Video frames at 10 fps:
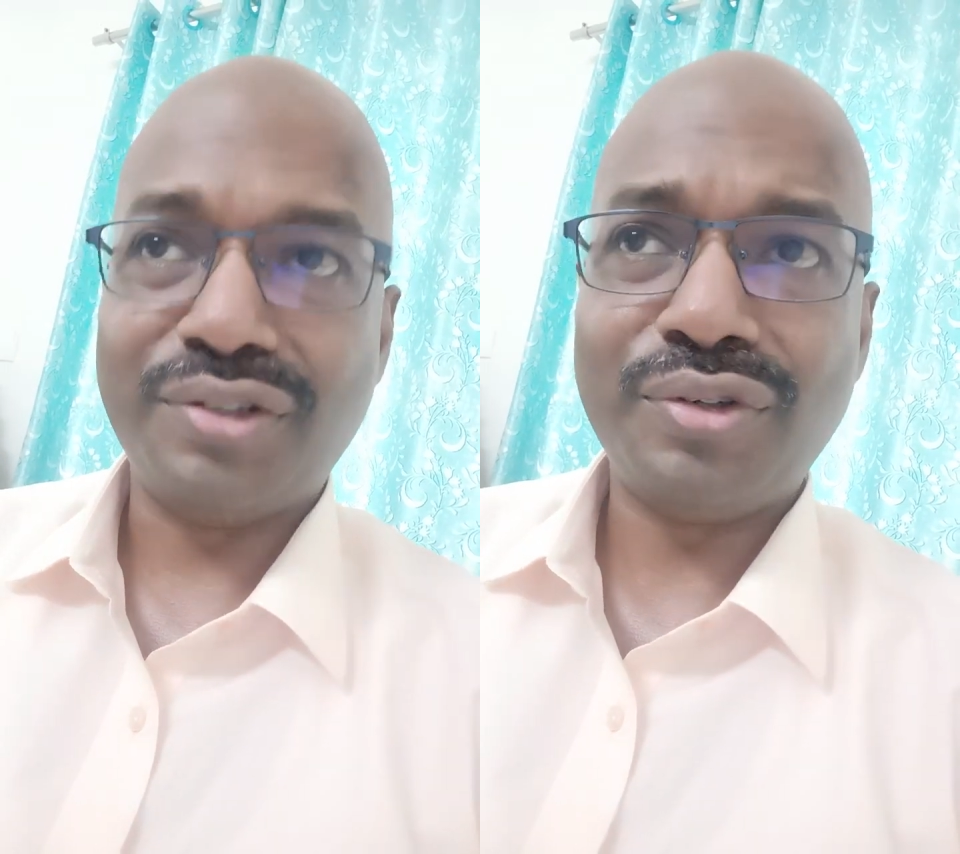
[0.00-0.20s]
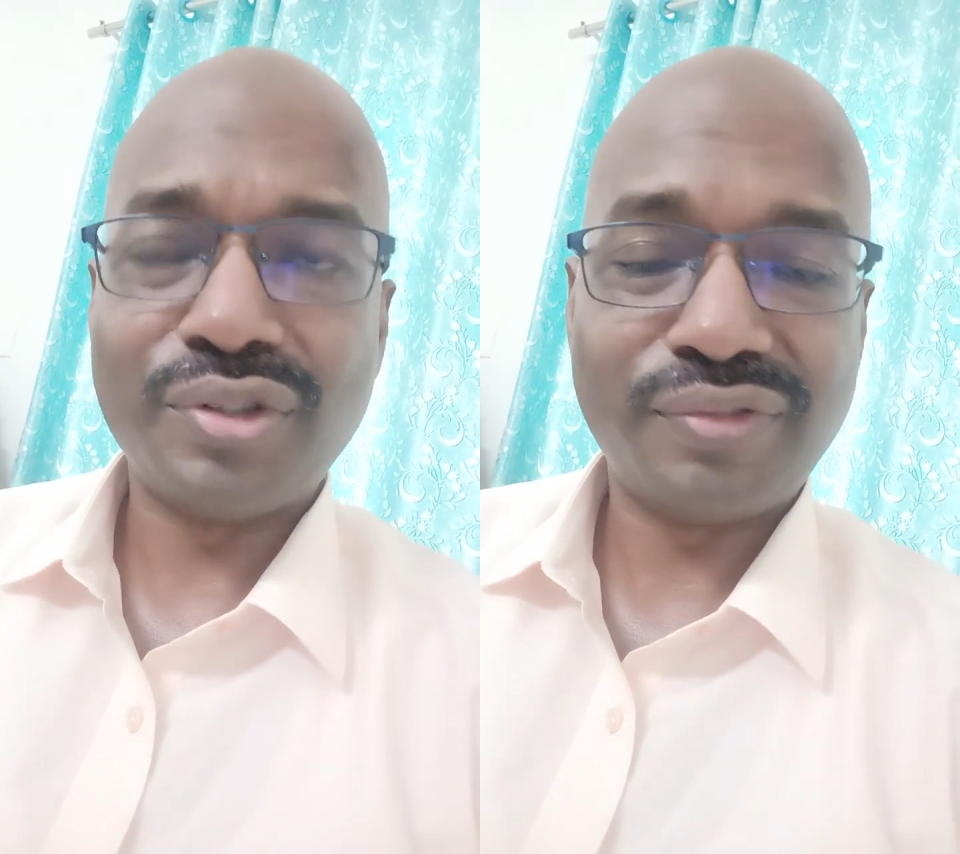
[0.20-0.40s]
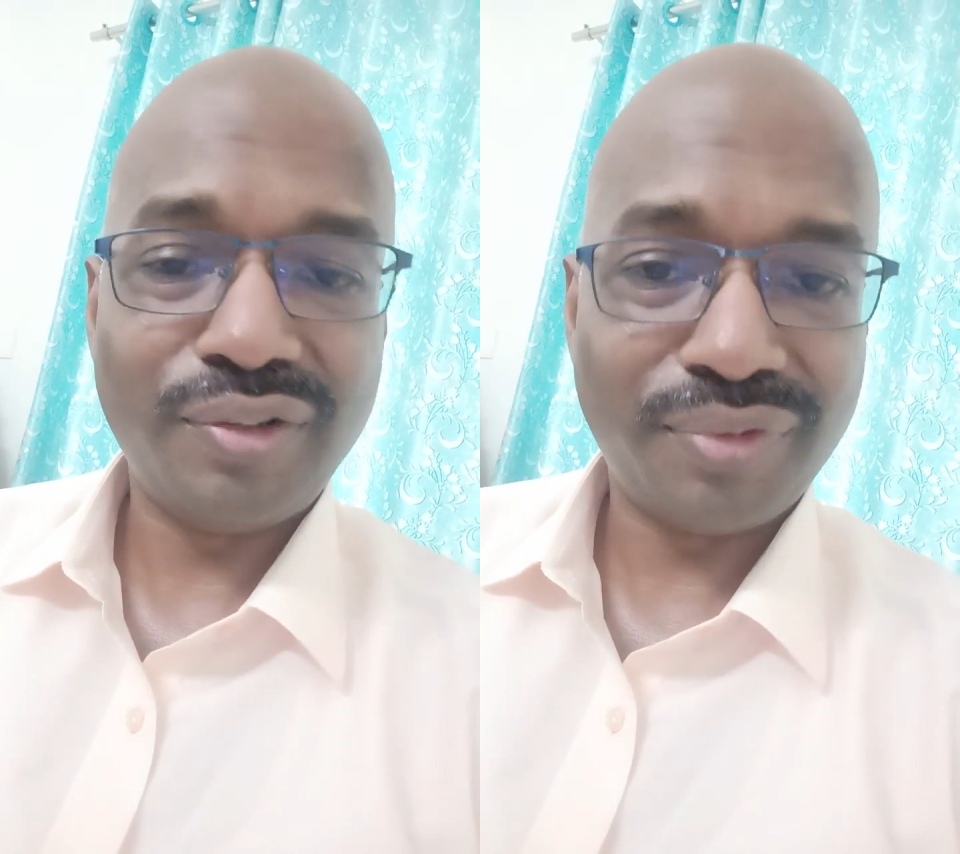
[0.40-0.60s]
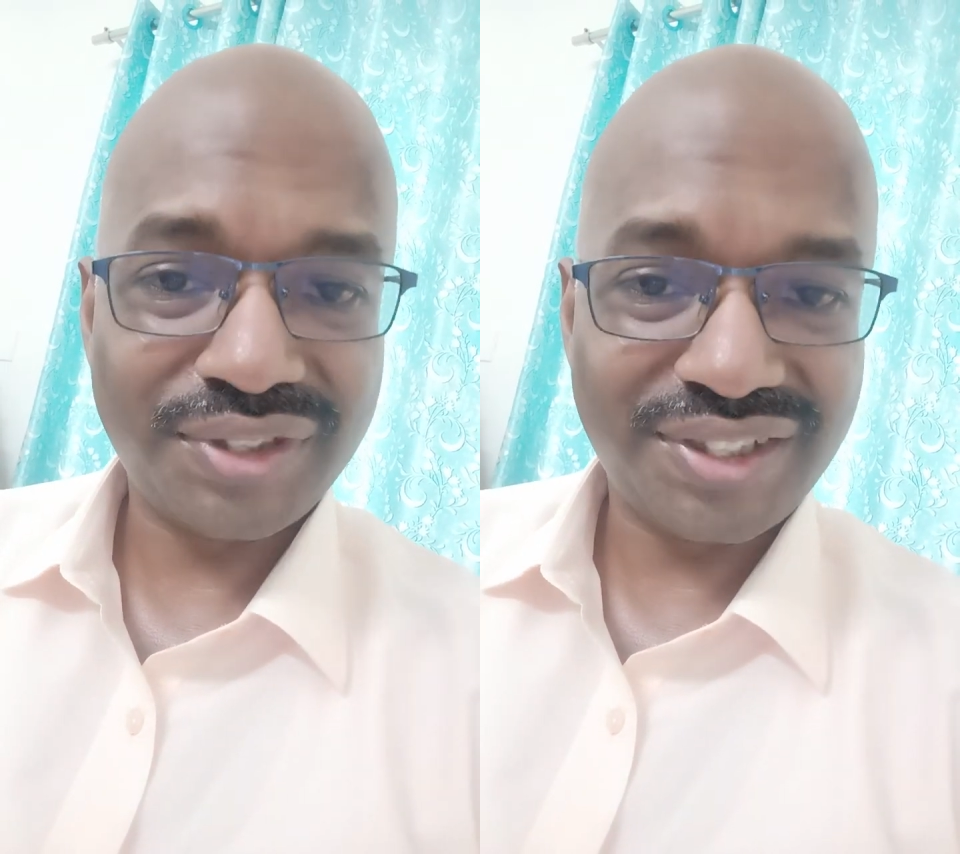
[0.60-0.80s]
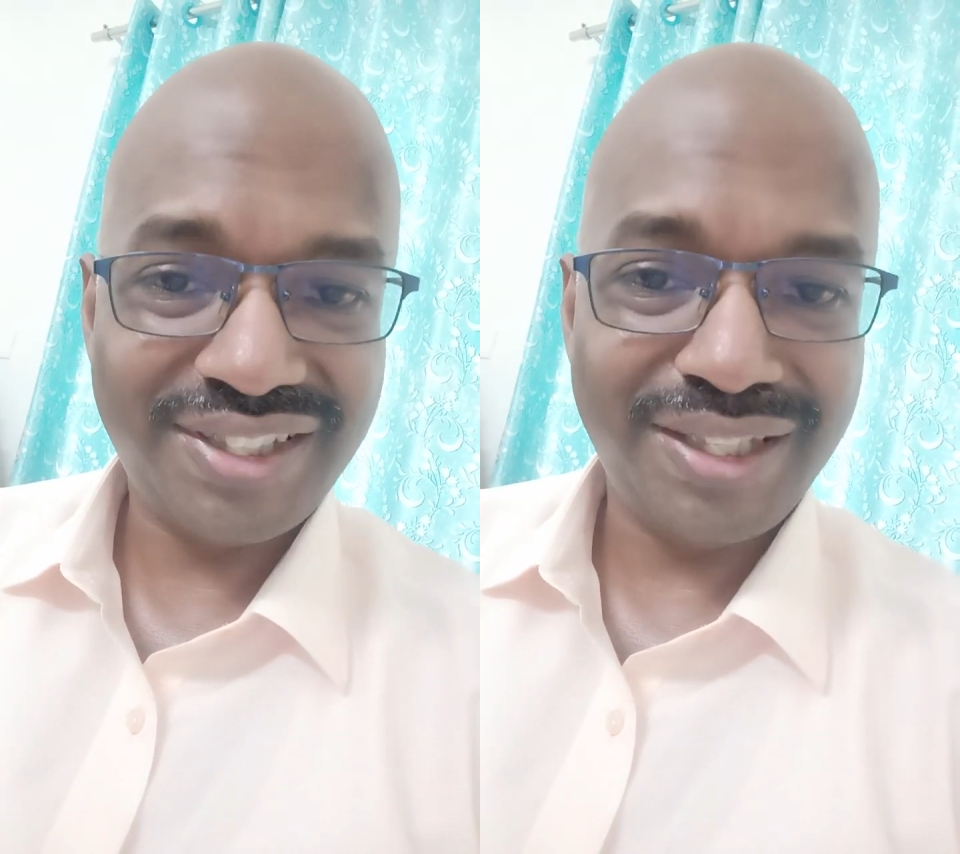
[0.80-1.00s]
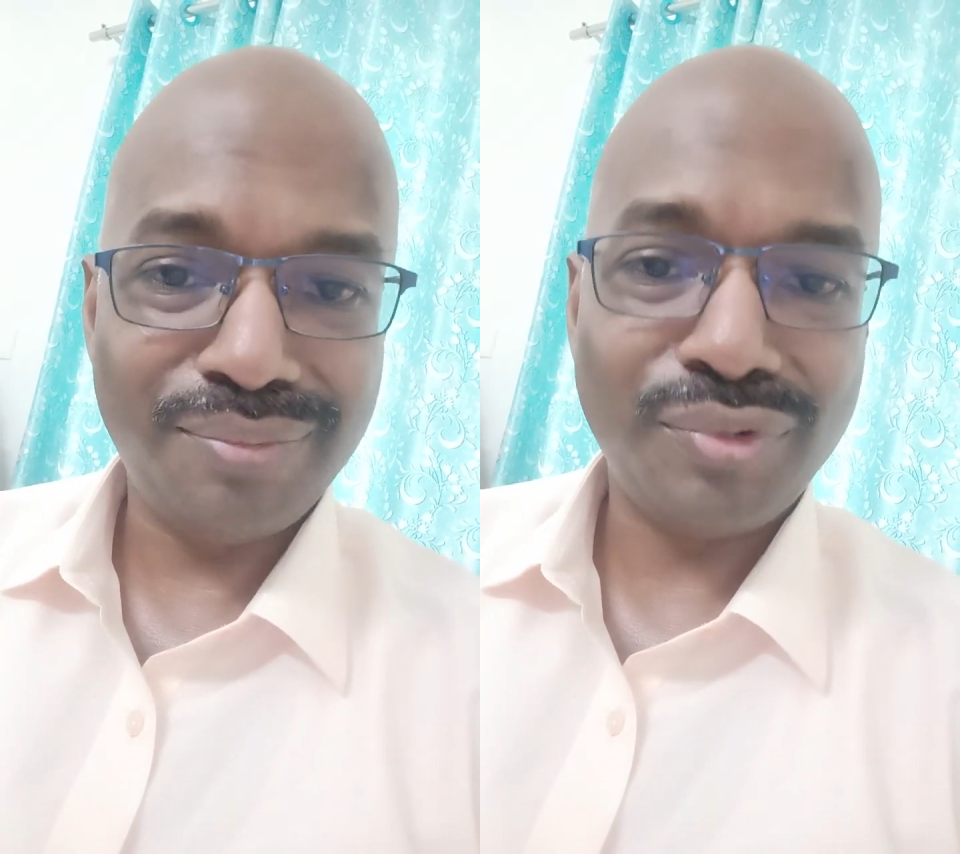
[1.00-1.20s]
useful for the team,